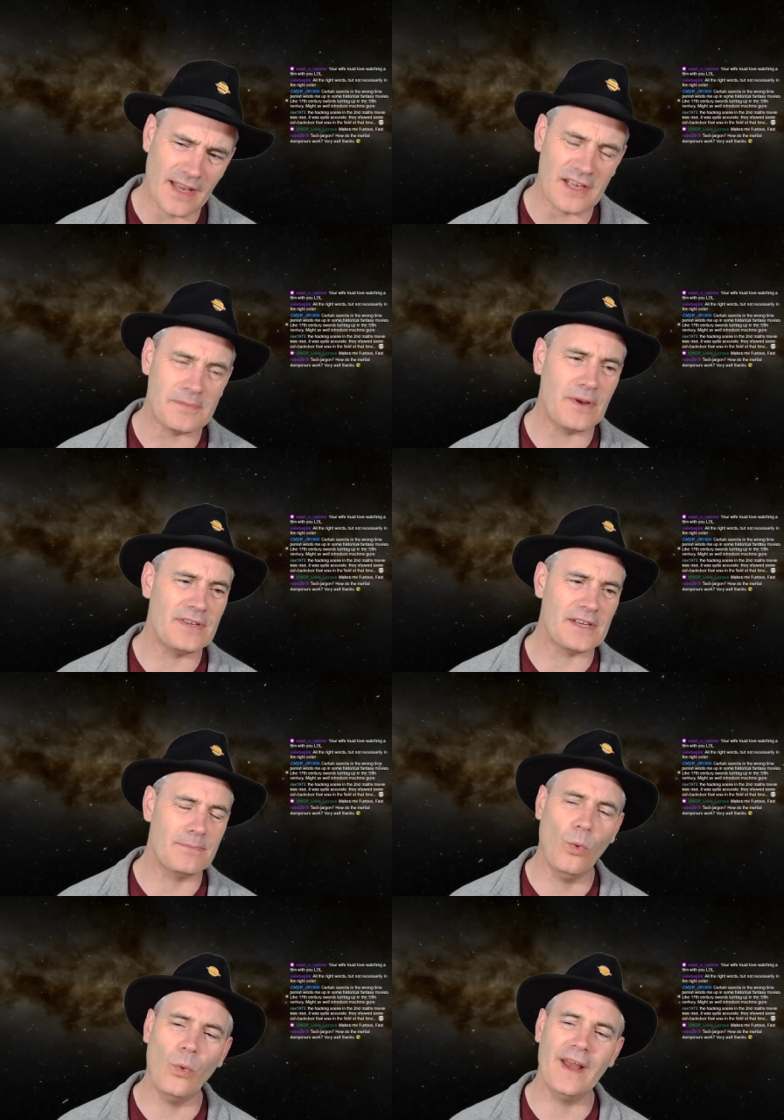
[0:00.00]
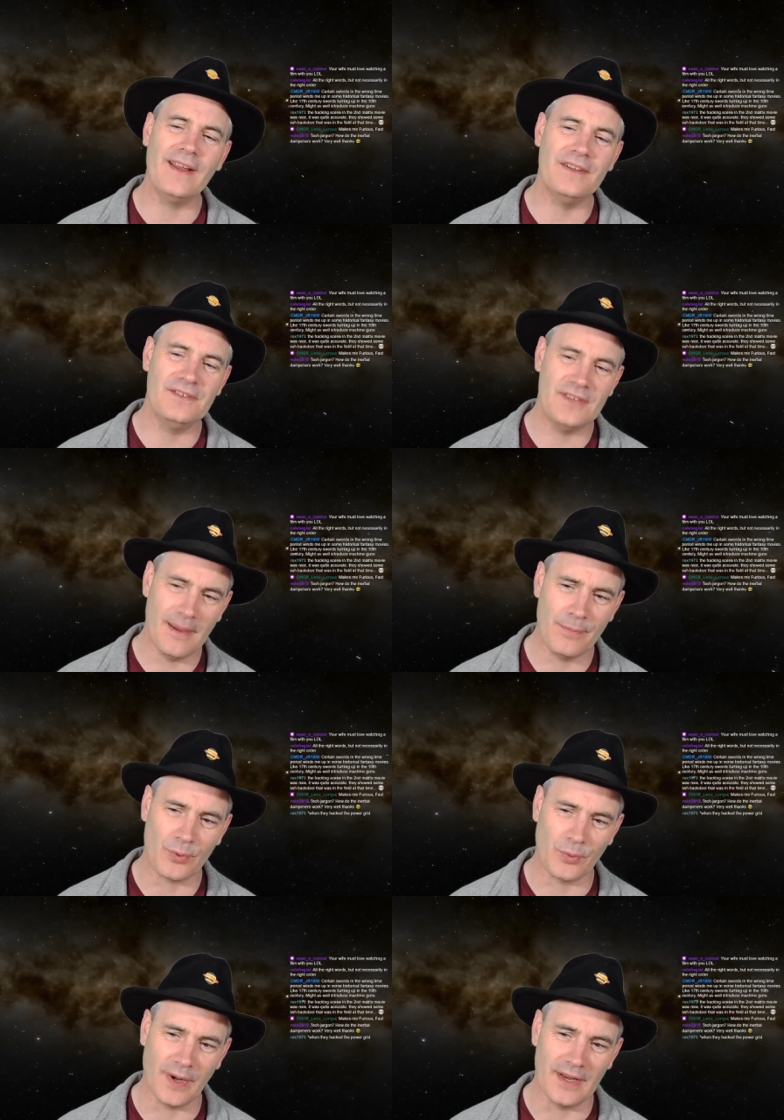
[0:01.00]
I suppose that's more in
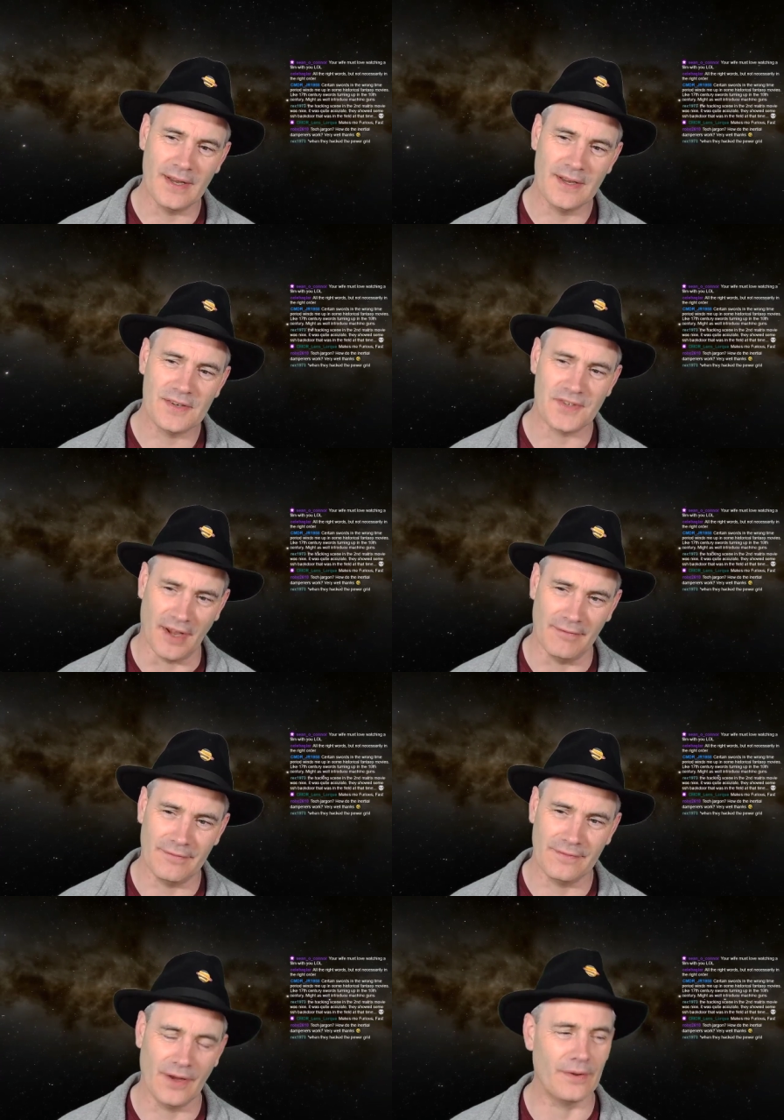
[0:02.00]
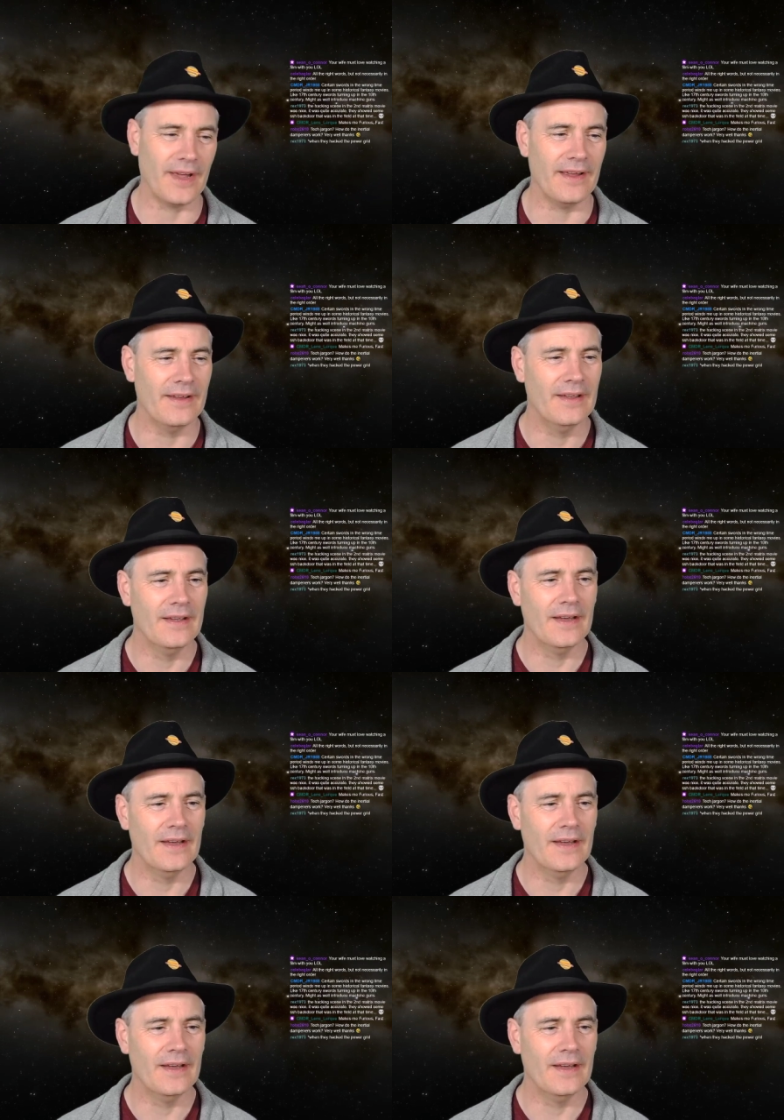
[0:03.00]
contemporary stuff. Okay.